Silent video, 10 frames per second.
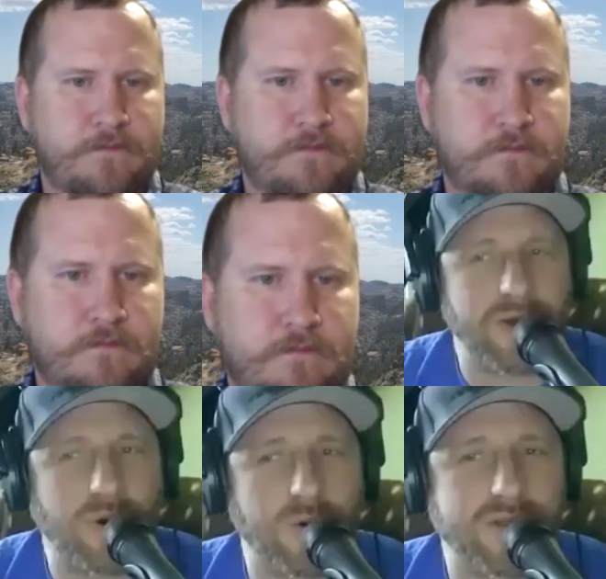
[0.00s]
How many
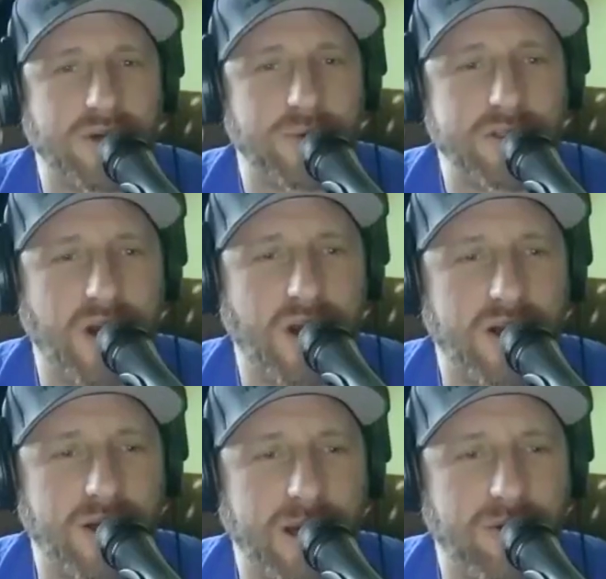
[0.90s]
horses are we
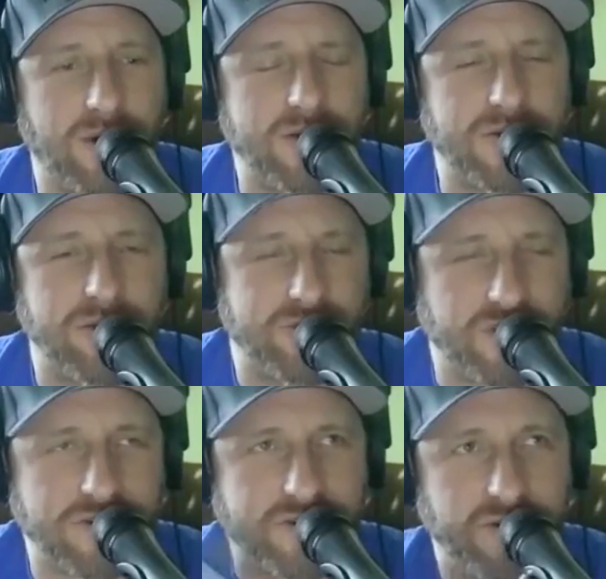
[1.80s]
talking about, Russell?
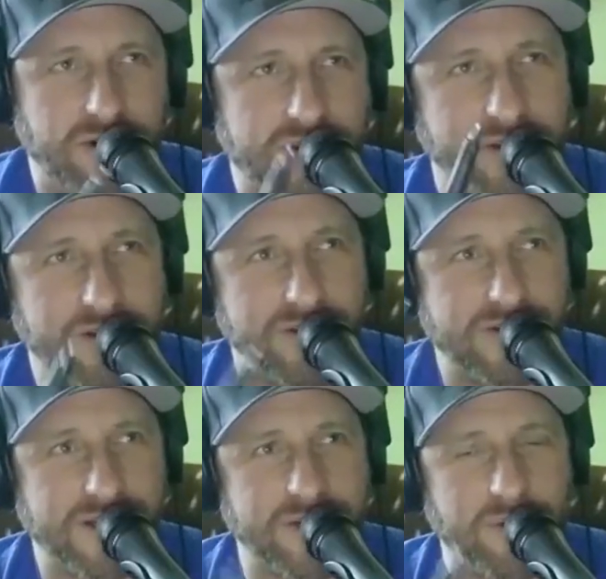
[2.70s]
First of all, and then
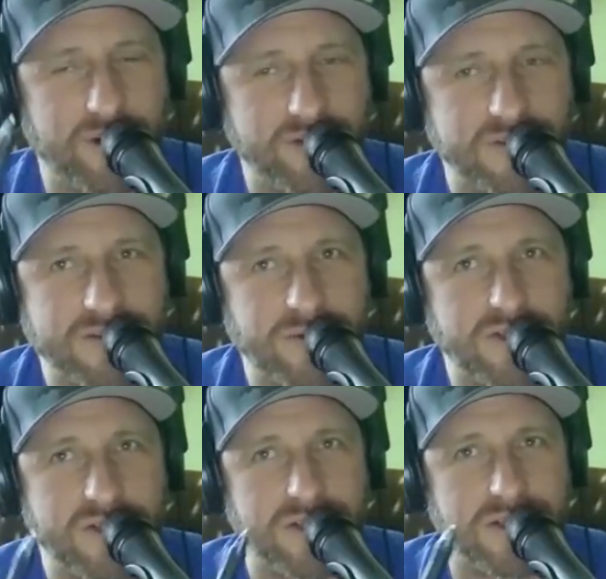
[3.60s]
second part of this
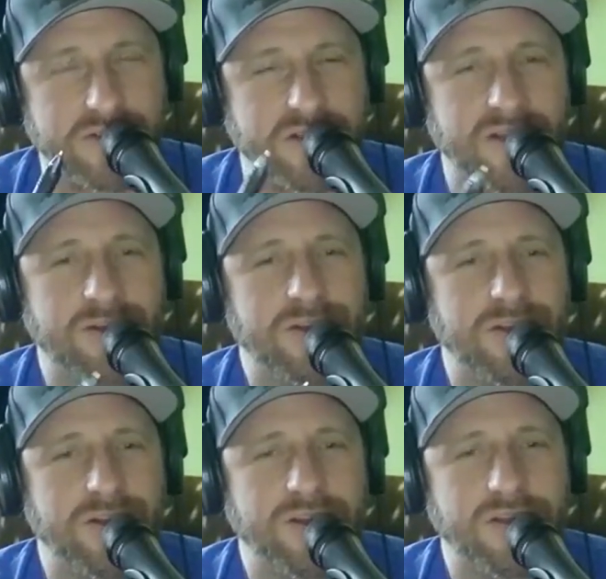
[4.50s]
question is
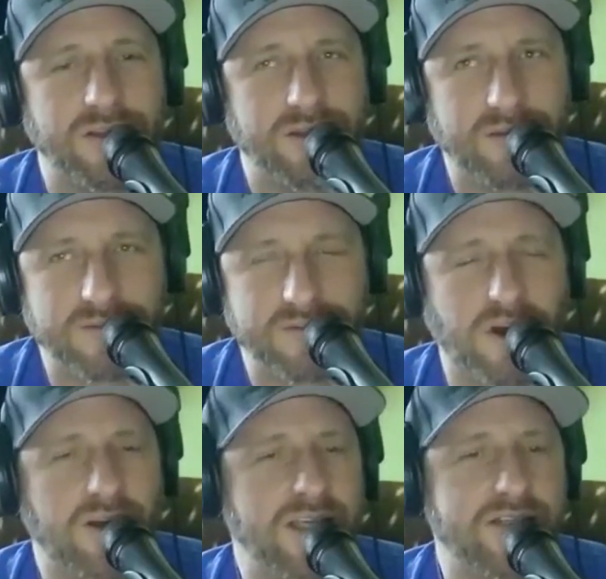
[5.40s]

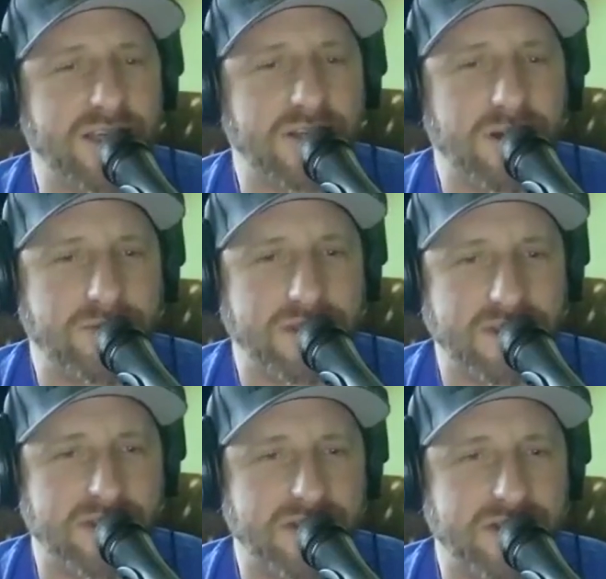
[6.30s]
donkeys get lumped
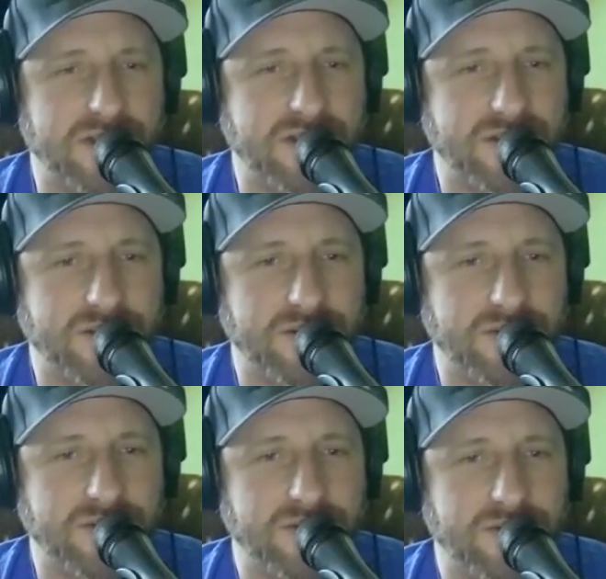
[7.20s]
into this thing
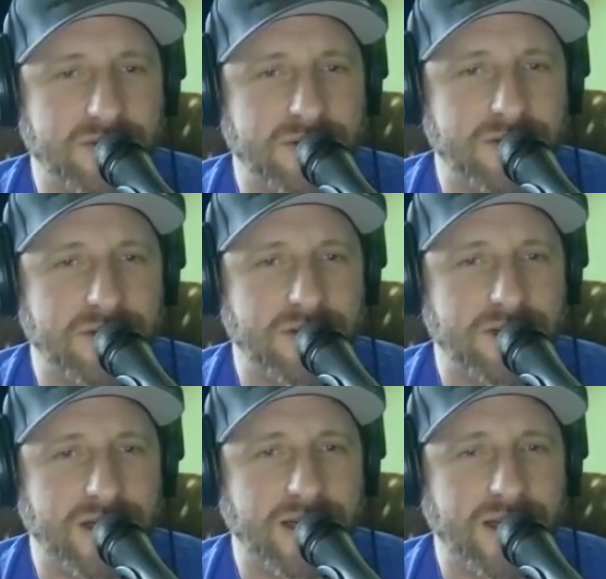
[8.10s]
too.
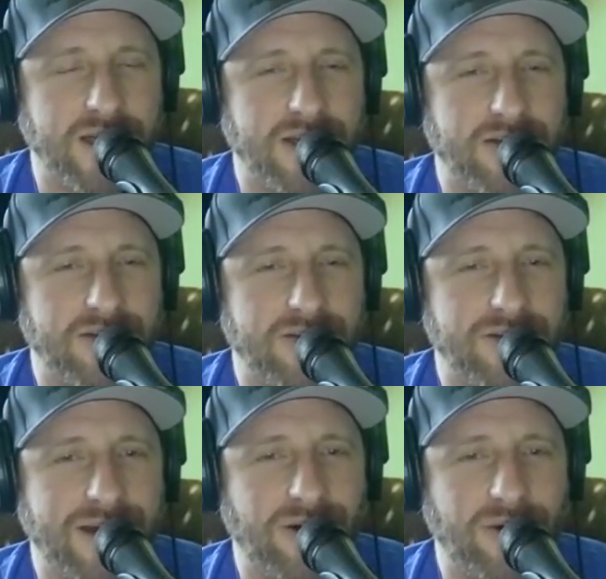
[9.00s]
And
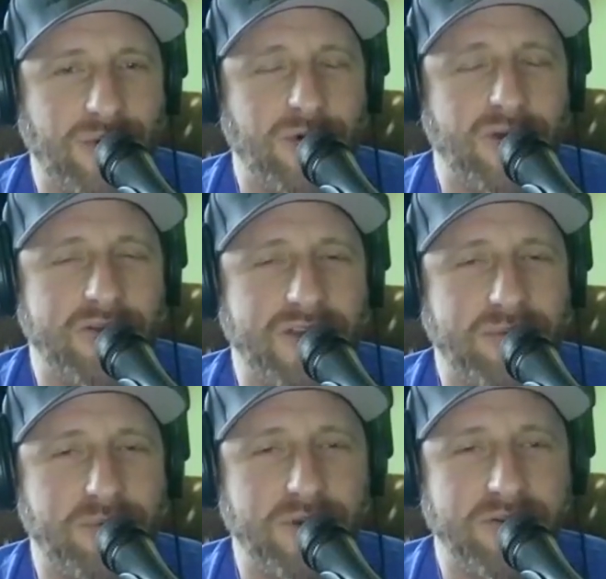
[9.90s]
now if
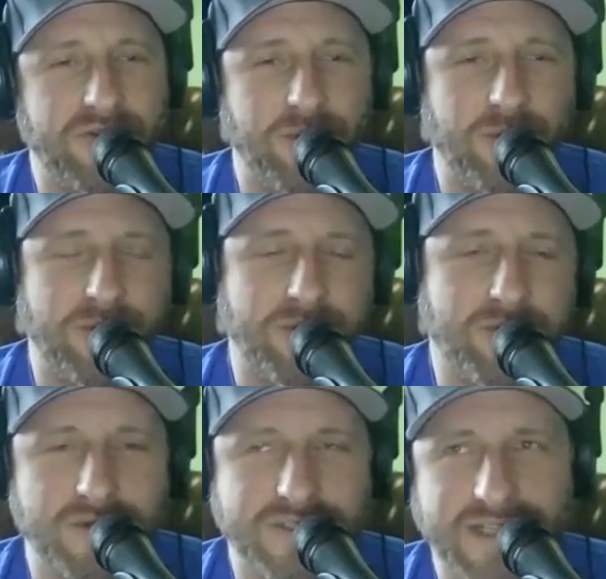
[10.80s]
they were to
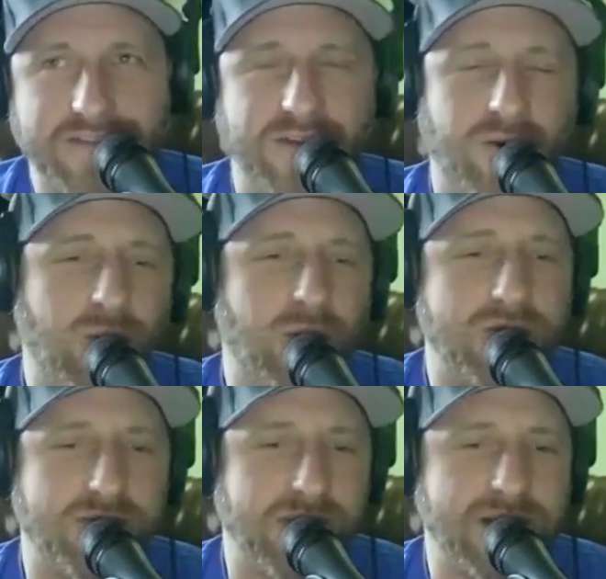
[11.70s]
protect the
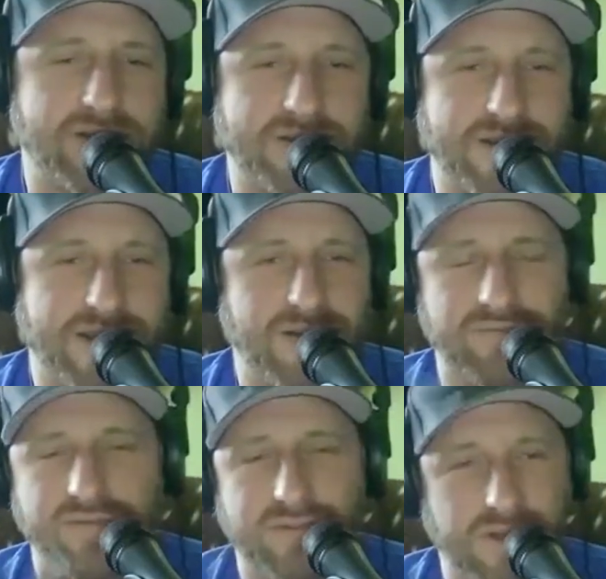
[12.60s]
horse, make it the state,
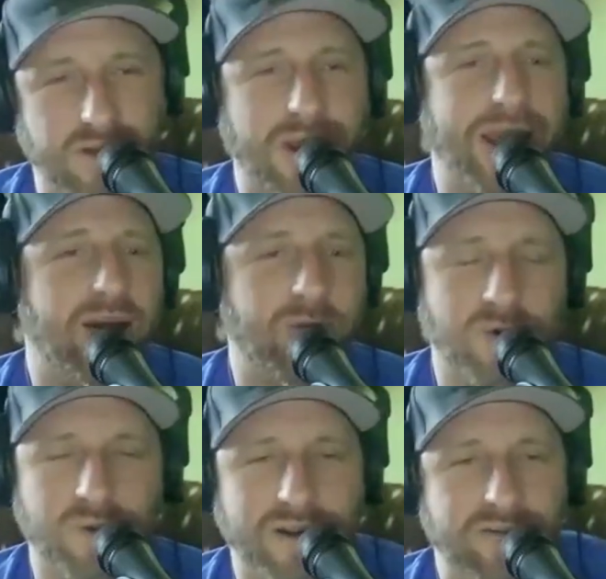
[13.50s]
animal
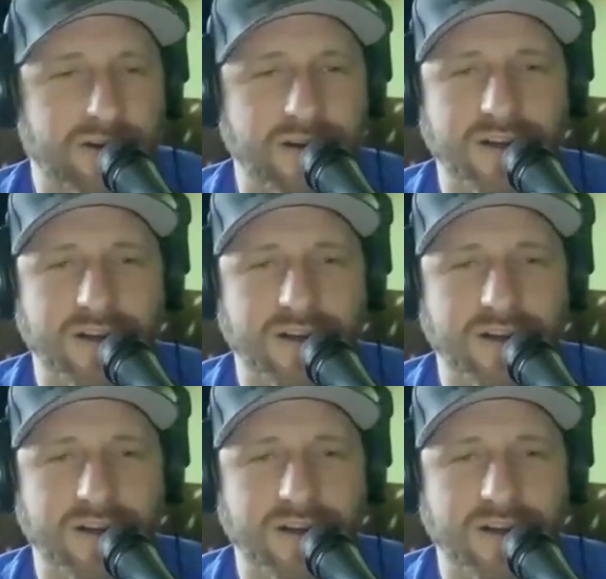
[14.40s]
or whatever,